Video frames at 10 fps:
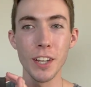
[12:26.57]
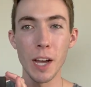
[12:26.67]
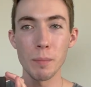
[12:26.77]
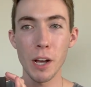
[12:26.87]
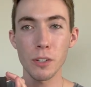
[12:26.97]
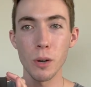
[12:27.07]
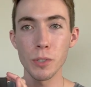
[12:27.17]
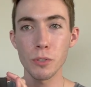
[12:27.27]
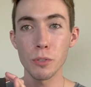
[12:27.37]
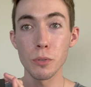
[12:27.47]
I'm not
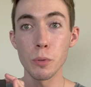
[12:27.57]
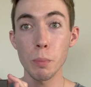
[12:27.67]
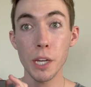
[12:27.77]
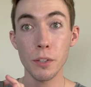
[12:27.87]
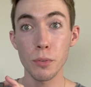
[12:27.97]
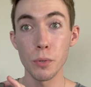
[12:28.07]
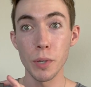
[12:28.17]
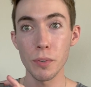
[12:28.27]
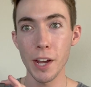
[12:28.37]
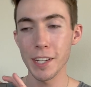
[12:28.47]
going to pick through
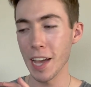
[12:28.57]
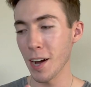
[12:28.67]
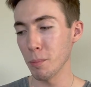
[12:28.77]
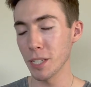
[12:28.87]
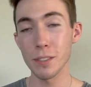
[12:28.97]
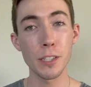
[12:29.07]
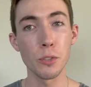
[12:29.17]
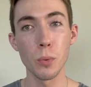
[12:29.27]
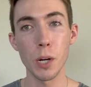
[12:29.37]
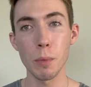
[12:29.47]
it right now because I
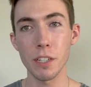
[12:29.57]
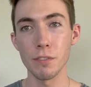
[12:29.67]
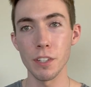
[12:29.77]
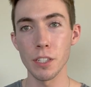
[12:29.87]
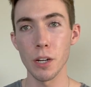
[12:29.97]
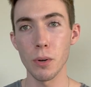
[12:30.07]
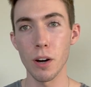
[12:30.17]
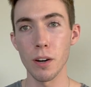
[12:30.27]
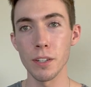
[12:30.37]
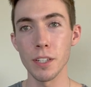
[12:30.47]
do want to make a video
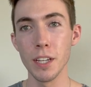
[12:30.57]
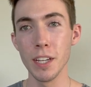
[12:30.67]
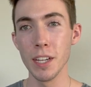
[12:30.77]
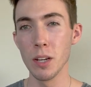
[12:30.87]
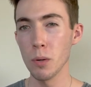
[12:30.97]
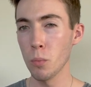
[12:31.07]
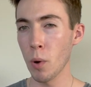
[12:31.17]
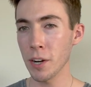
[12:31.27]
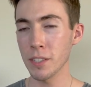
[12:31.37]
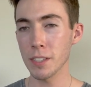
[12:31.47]
on
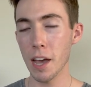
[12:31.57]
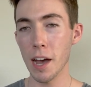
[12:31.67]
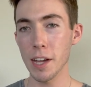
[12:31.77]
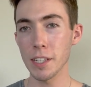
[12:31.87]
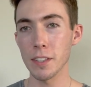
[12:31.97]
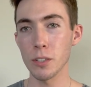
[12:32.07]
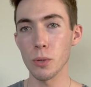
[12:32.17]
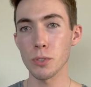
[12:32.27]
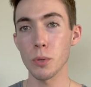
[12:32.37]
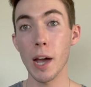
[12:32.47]
where it's at and then
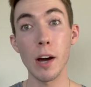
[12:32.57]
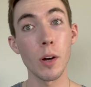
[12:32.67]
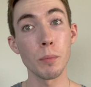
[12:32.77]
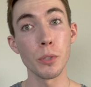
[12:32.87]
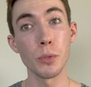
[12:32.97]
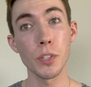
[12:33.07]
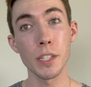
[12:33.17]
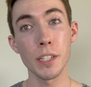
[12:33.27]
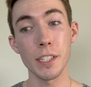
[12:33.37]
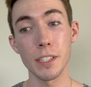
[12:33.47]
also how I'm using
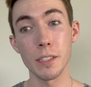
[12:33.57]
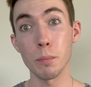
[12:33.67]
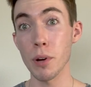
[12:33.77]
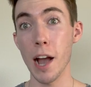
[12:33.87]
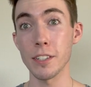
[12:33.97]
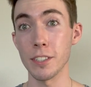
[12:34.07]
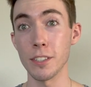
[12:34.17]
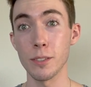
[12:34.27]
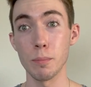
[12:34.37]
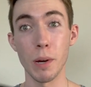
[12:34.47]
it in
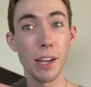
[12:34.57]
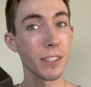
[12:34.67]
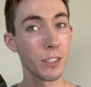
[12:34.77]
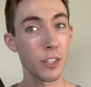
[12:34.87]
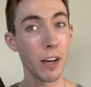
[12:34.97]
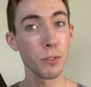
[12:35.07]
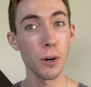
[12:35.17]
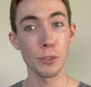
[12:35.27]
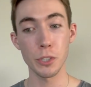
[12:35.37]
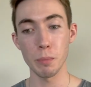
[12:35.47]
practice. But the travel
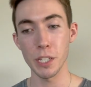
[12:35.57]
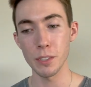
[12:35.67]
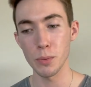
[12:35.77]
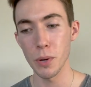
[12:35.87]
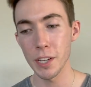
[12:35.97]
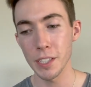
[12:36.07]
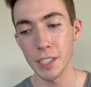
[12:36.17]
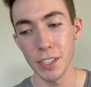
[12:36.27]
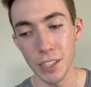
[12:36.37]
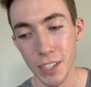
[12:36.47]
altar made its way
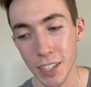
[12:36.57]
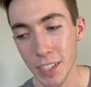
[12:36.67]
here.